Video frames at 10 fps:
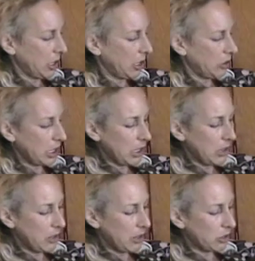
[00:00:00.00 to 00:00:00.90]
You know I
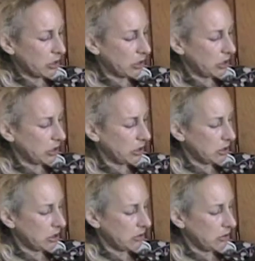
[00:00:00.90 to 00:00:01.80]
like my own cooking,
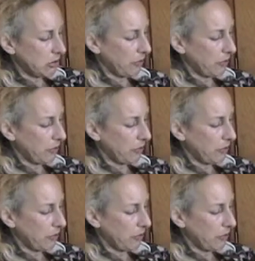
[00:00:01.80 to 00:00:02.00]
so don't